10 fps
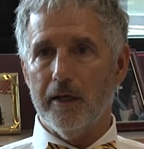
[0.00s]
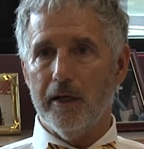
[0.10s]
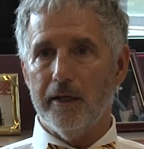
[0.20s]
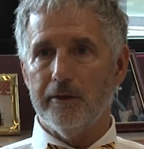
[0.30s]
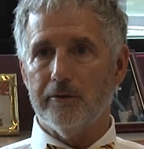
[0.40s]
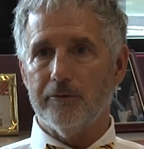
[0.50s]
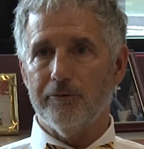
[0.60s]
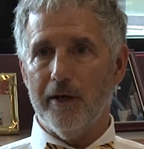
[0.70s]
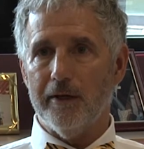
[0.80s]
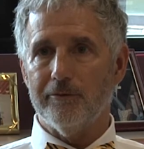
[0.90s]
Heinsz
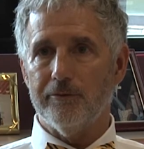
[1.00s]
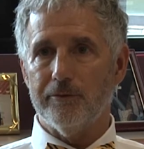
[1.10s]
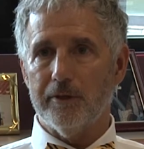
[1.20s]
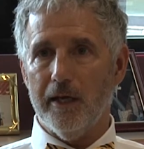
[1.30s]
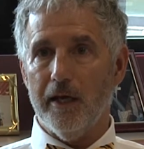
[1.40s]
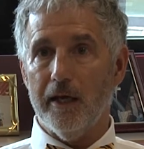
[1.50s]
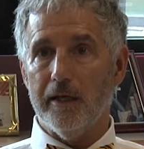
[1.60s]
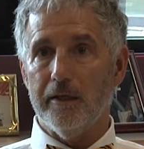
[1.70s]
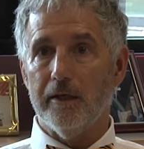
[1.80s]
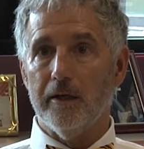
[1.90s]

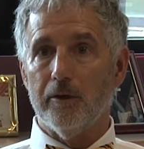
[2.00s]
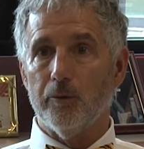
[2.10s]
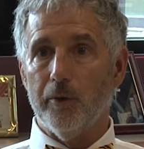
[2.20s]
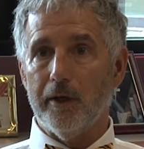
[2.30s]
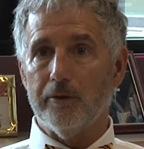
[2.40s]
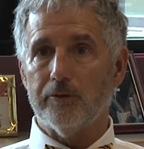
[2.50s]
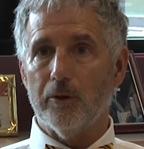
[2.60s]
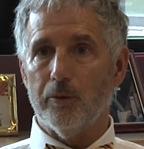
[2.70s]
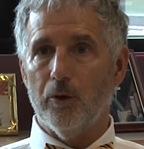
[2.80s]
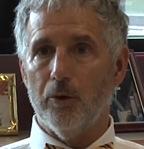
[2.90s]
5K race
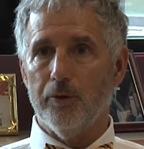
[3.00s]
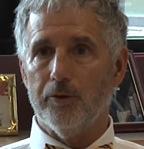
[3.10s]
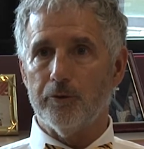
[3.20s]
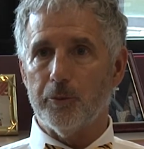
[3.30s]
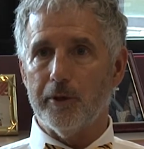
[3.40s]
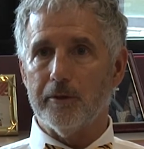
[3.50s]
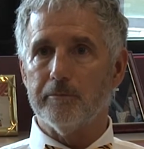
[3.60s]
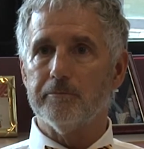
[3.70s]
that we hold in the spring.